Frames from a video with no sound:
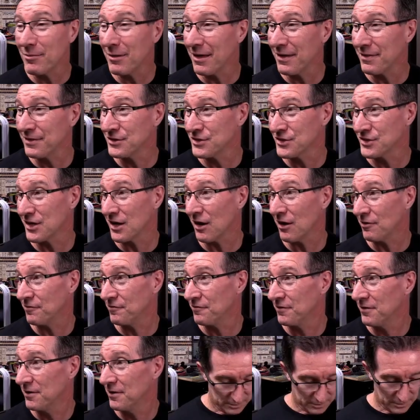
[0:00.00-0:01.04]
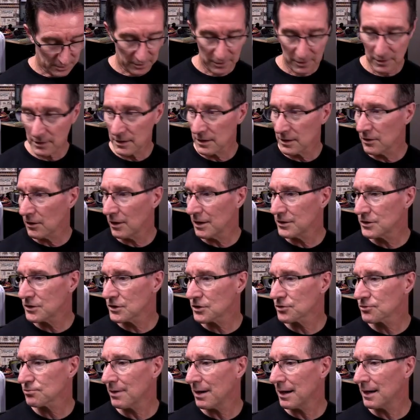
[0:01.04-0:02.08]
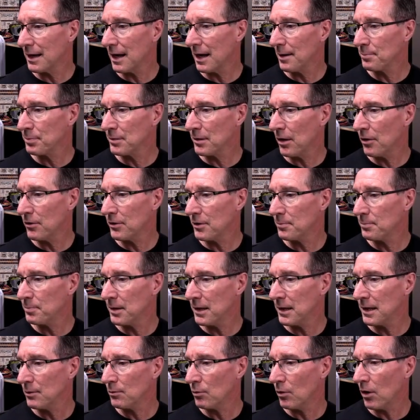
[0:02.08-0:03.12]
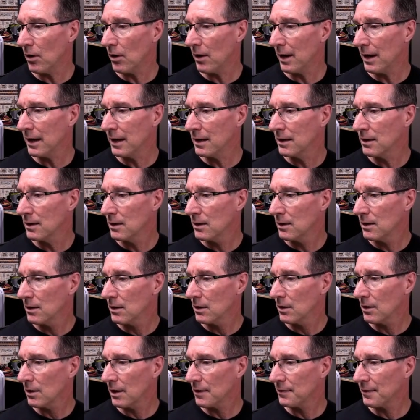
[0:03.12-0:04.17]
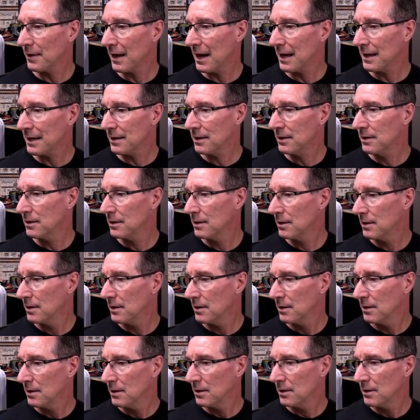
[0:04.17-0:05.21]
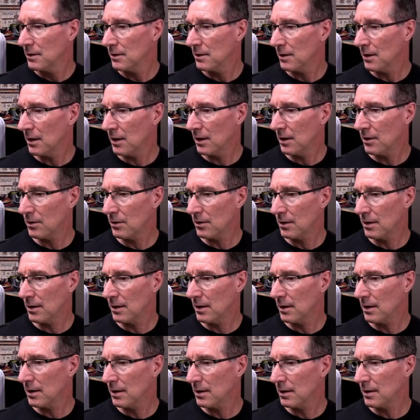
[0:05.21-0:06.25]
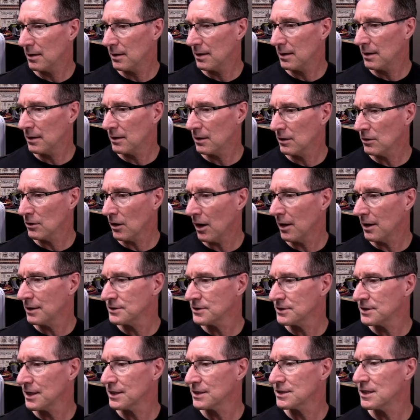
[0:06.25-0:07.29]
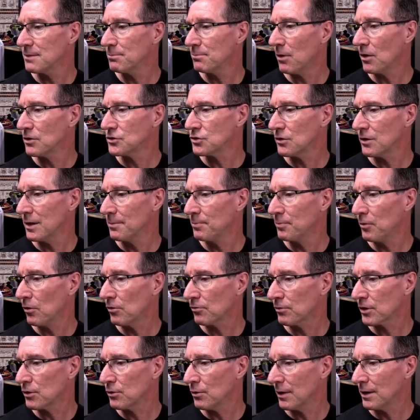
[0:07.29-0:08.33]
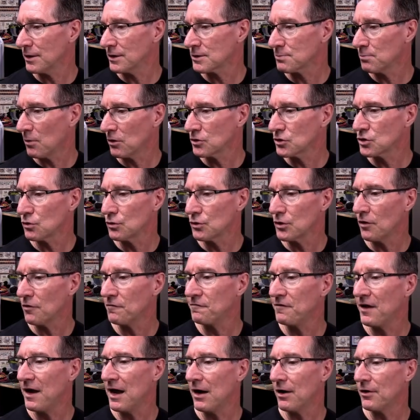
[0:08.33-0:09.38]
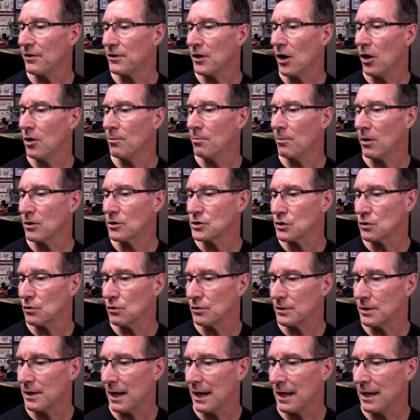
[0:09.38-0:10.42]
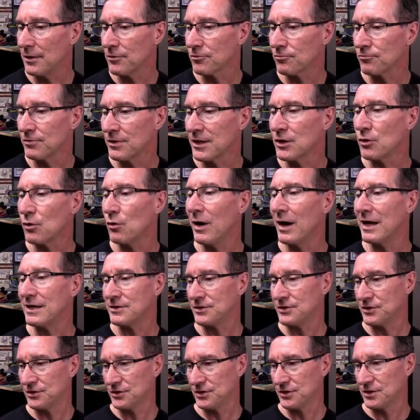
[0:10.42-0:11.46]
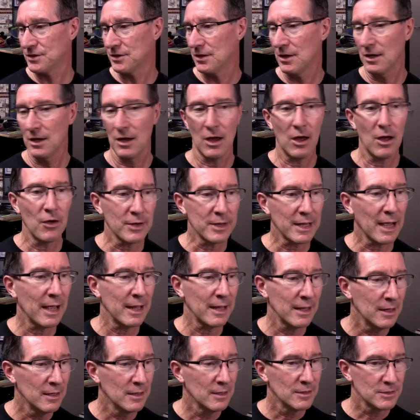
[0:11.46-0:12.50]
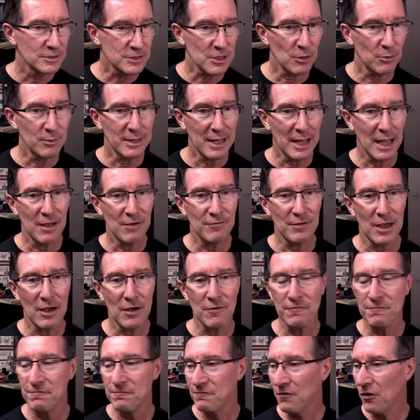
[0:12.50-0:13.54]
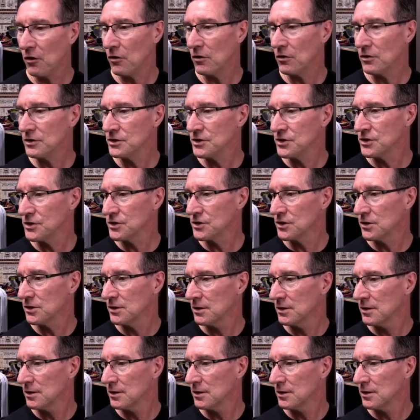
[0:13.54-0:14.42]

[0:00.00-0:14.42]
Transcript: about this stuff. So can I just run uploader py like that? No, in line 6 in module import request, module not found, no module named requests. Okay, so we have our first